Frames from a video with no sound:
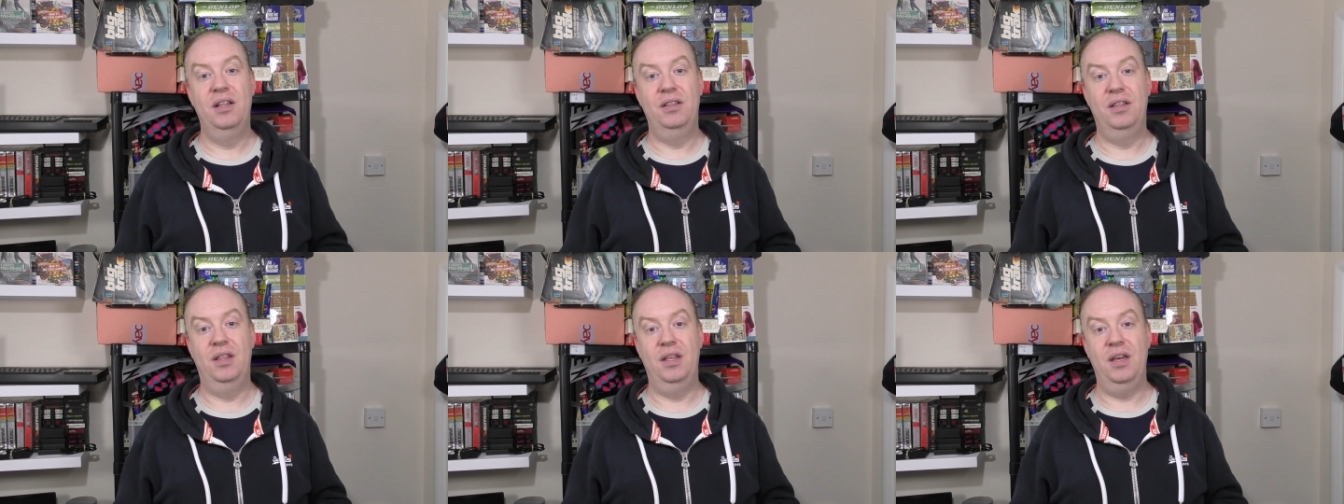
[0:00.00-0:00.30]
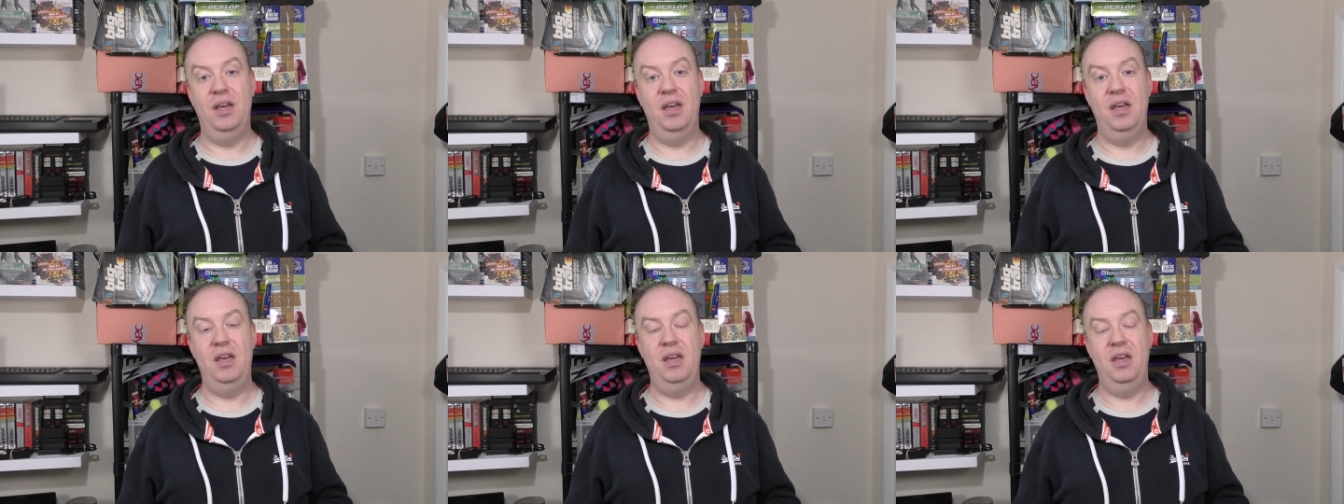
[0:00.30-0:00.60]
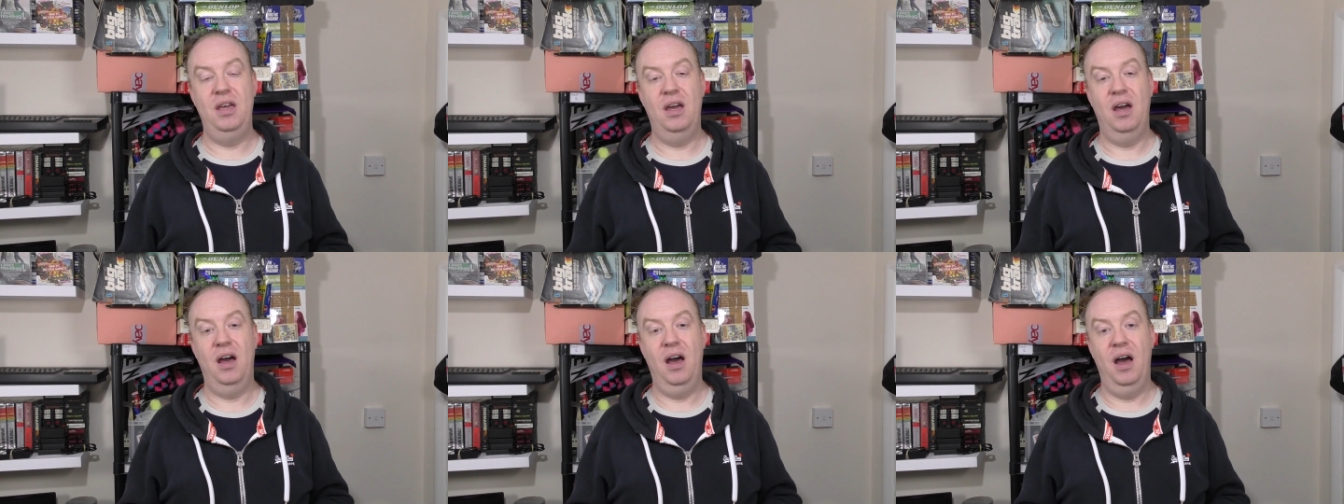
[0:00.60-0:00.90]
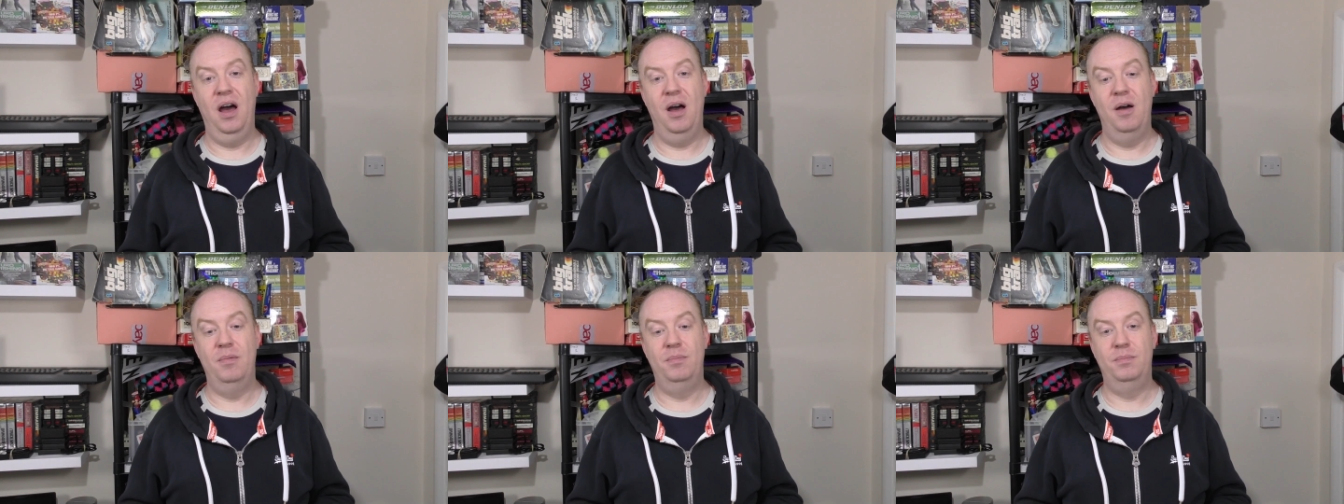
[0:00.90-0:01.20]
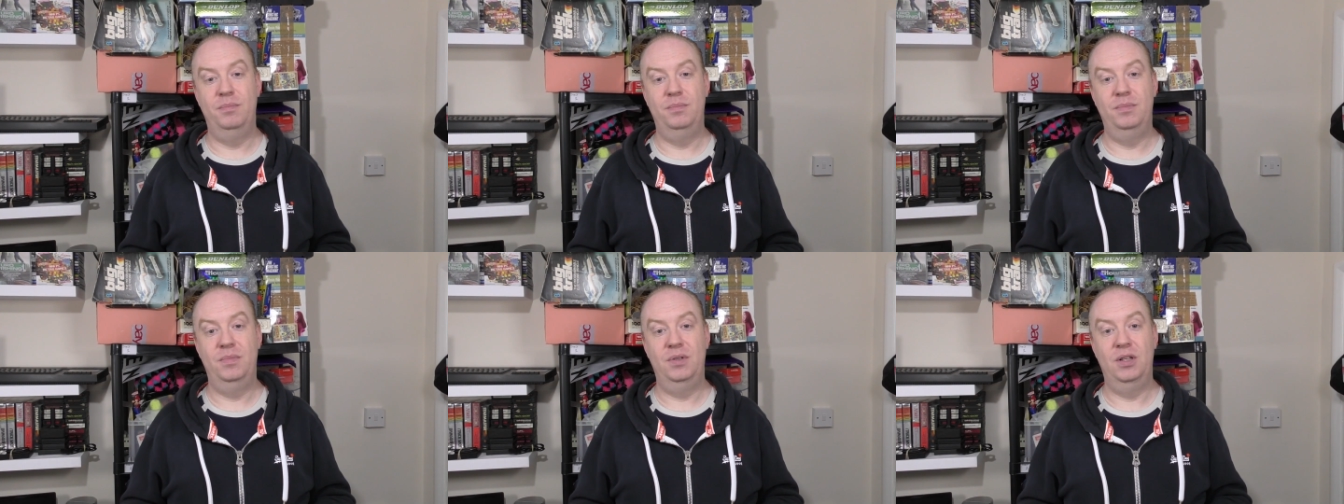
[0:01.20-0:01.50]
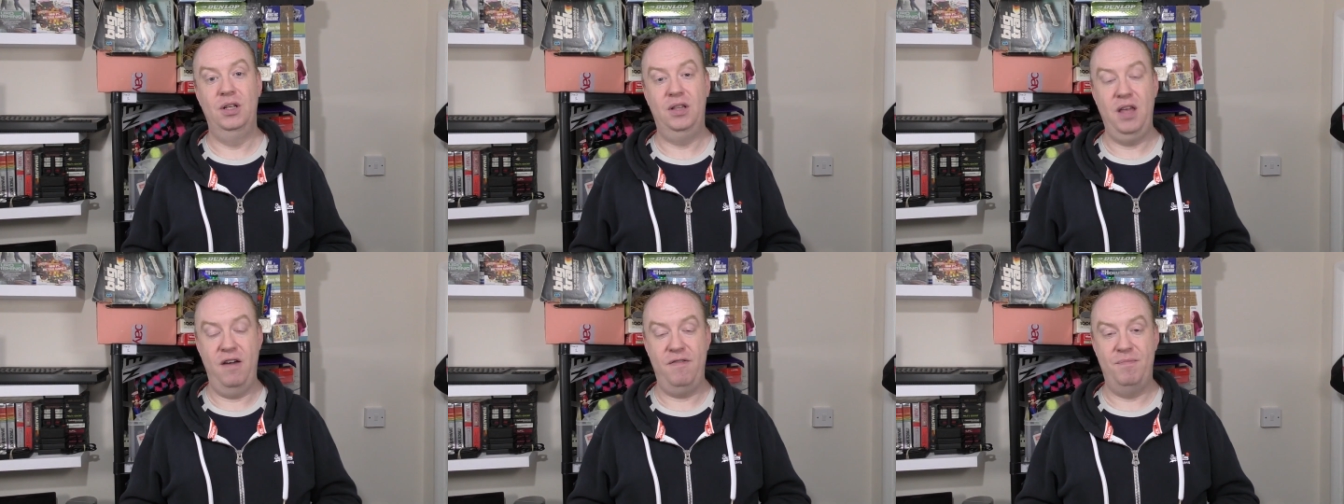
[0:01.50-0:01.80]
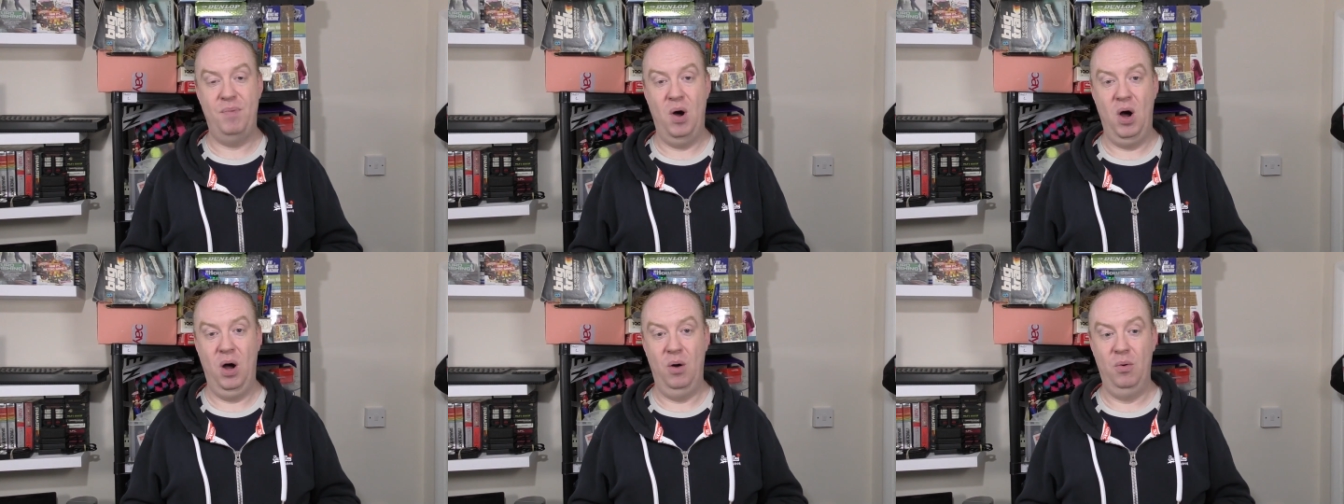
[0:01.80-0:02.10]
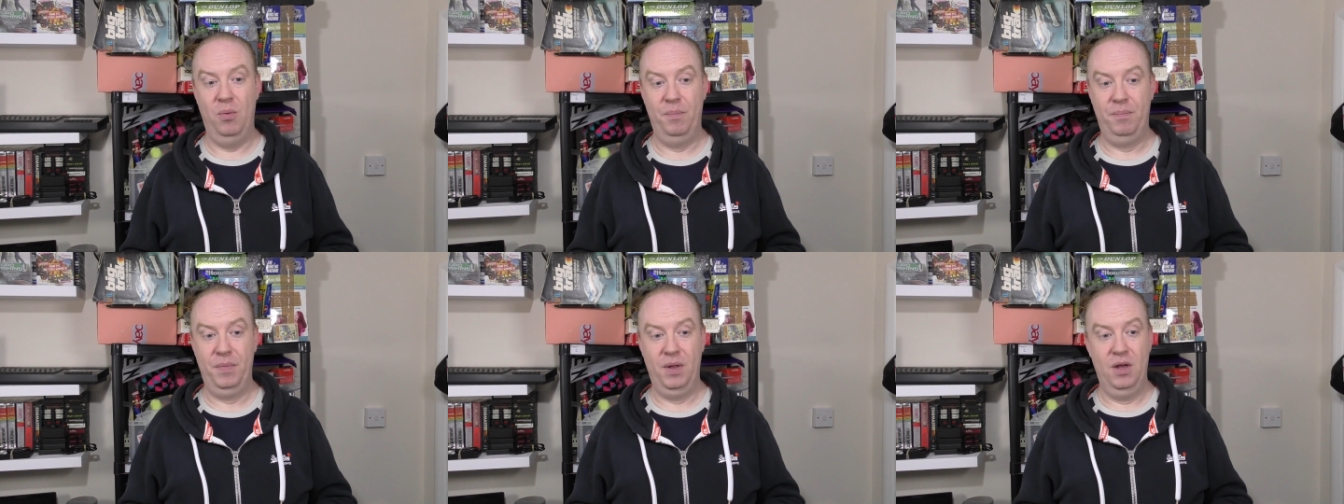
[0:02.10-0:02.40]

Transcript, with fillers: the death pile.